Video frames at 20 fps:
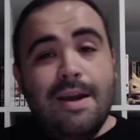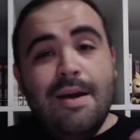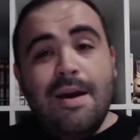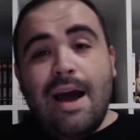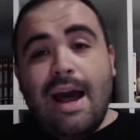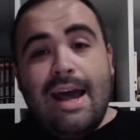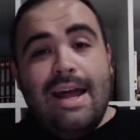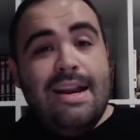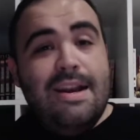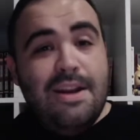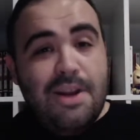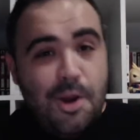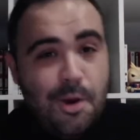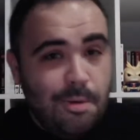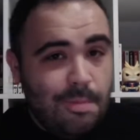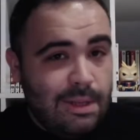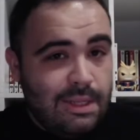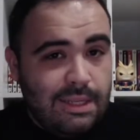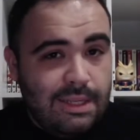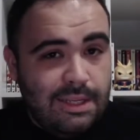I didn't know
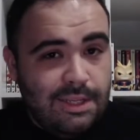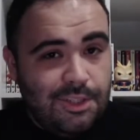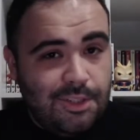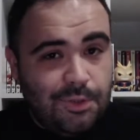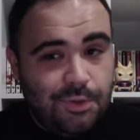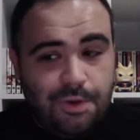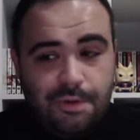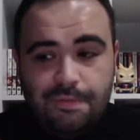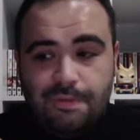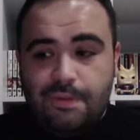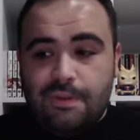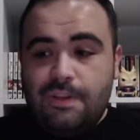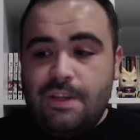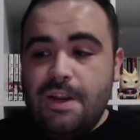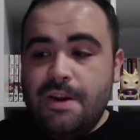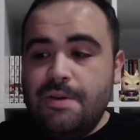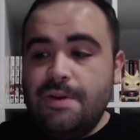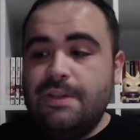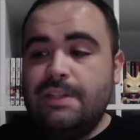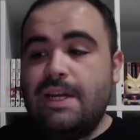about the history of the
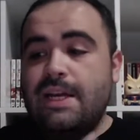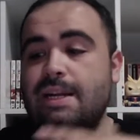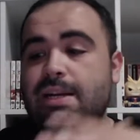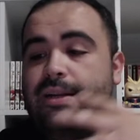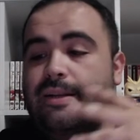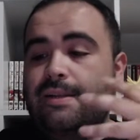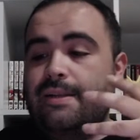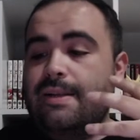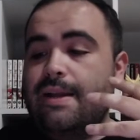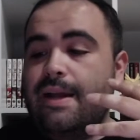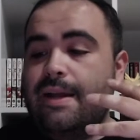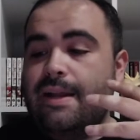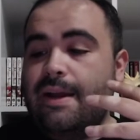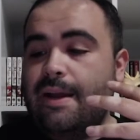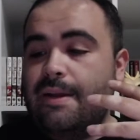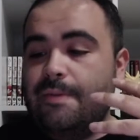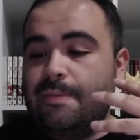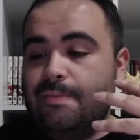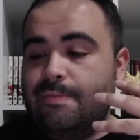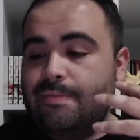series. I didn't. I,
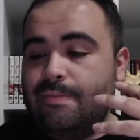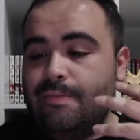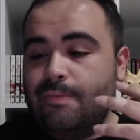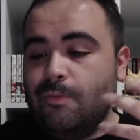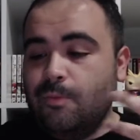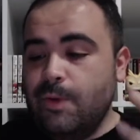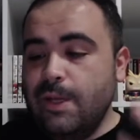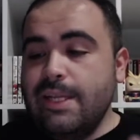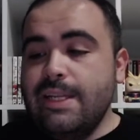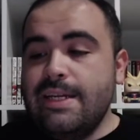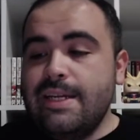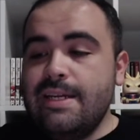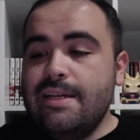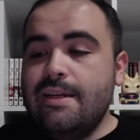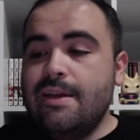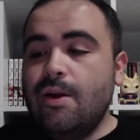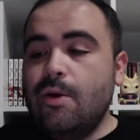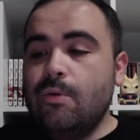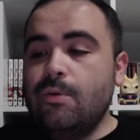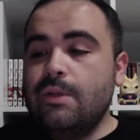I
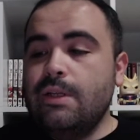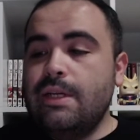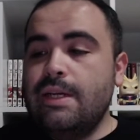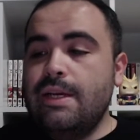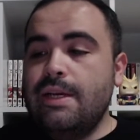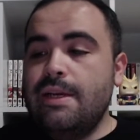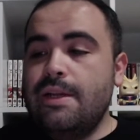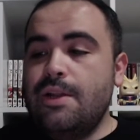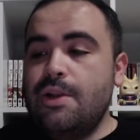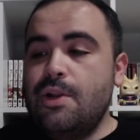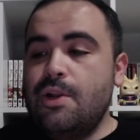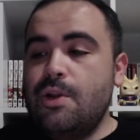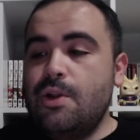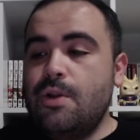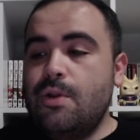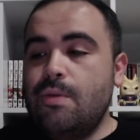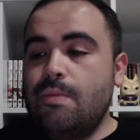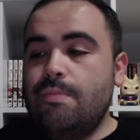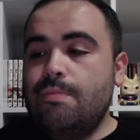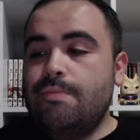really only.
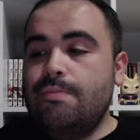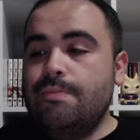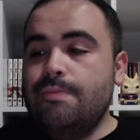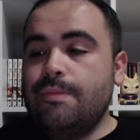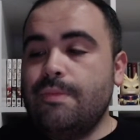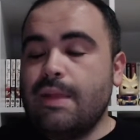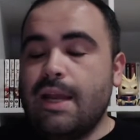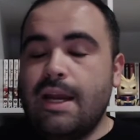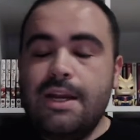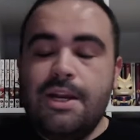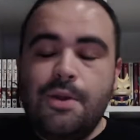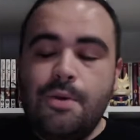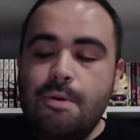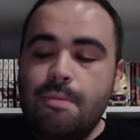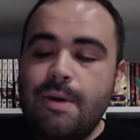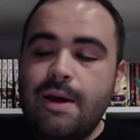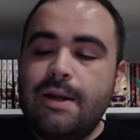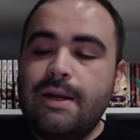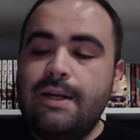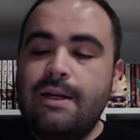I knew
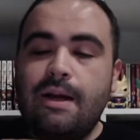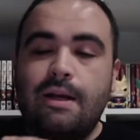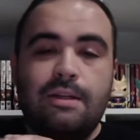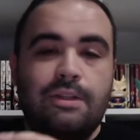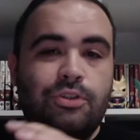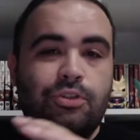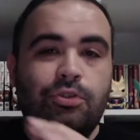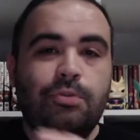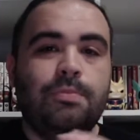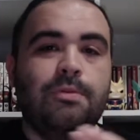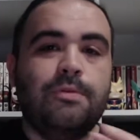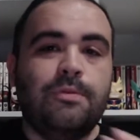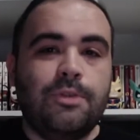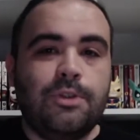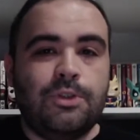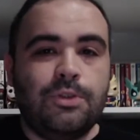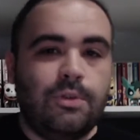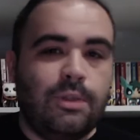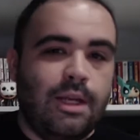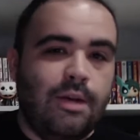about it on a
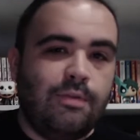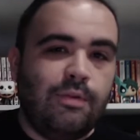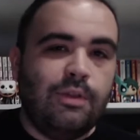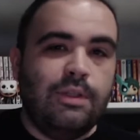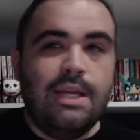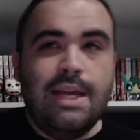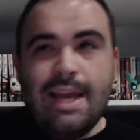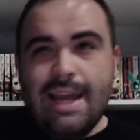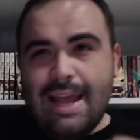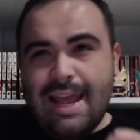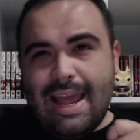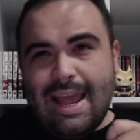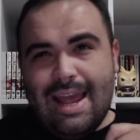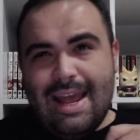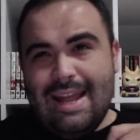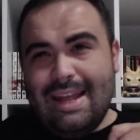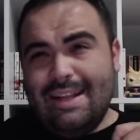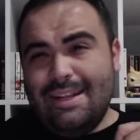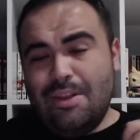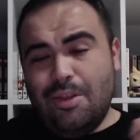superficial level,
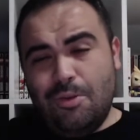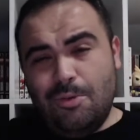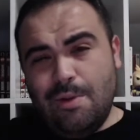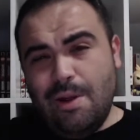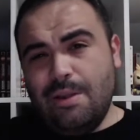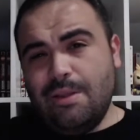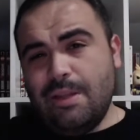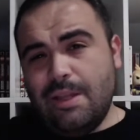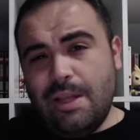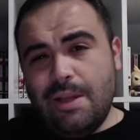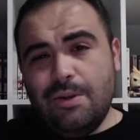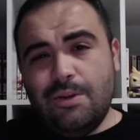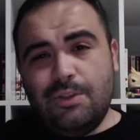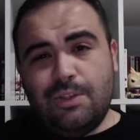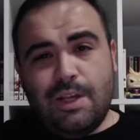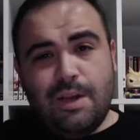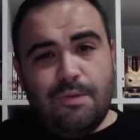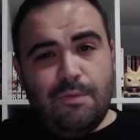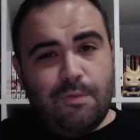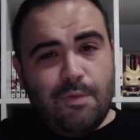and throughout the years
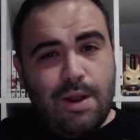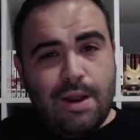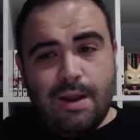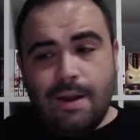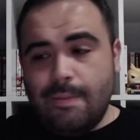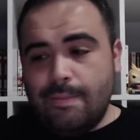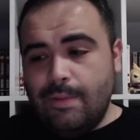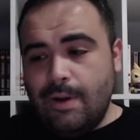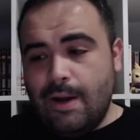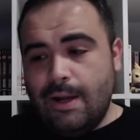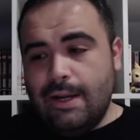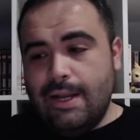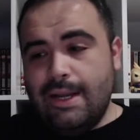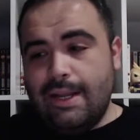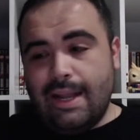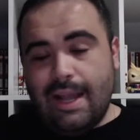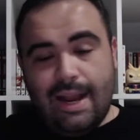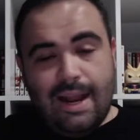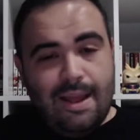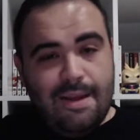I've read up on
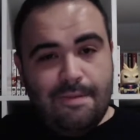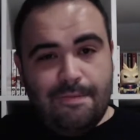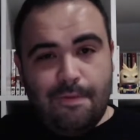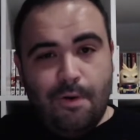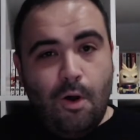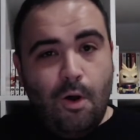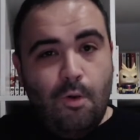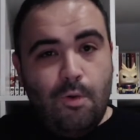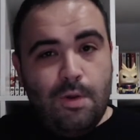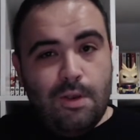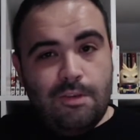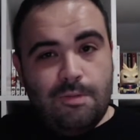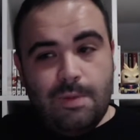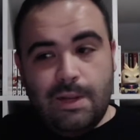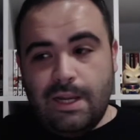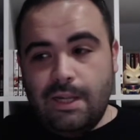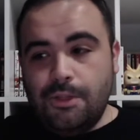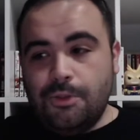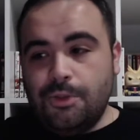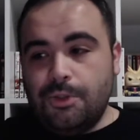it, and I've always
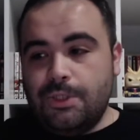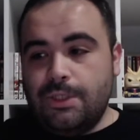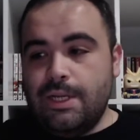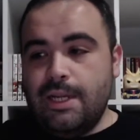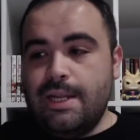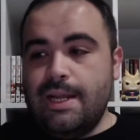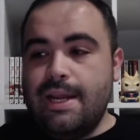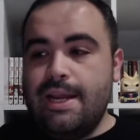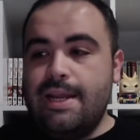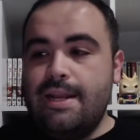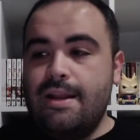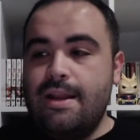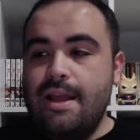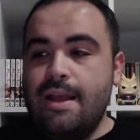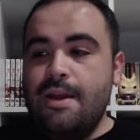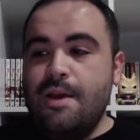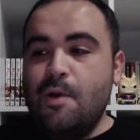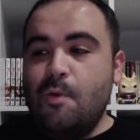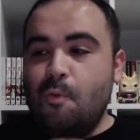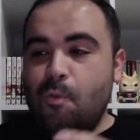been interested in
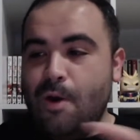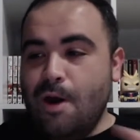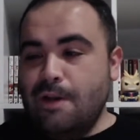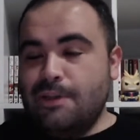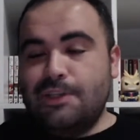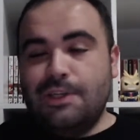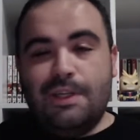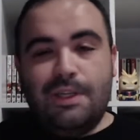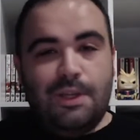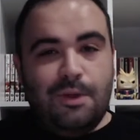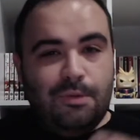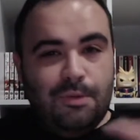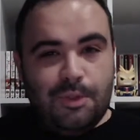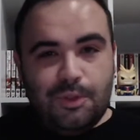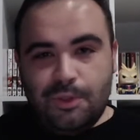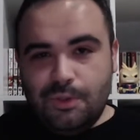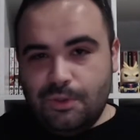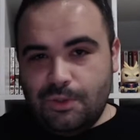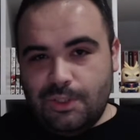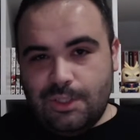watching the
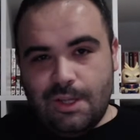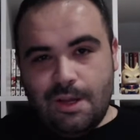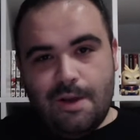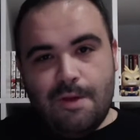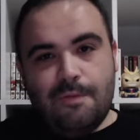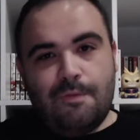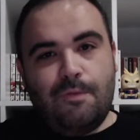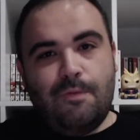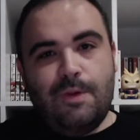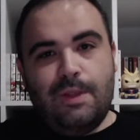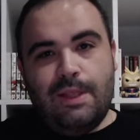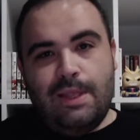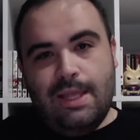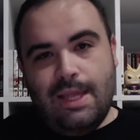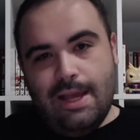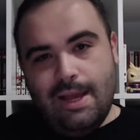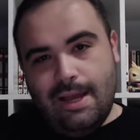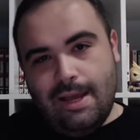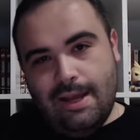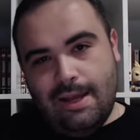original stuff with
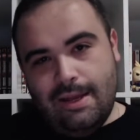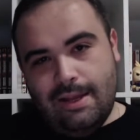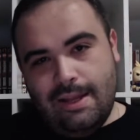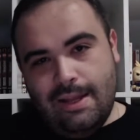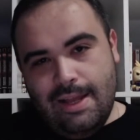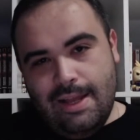the uh,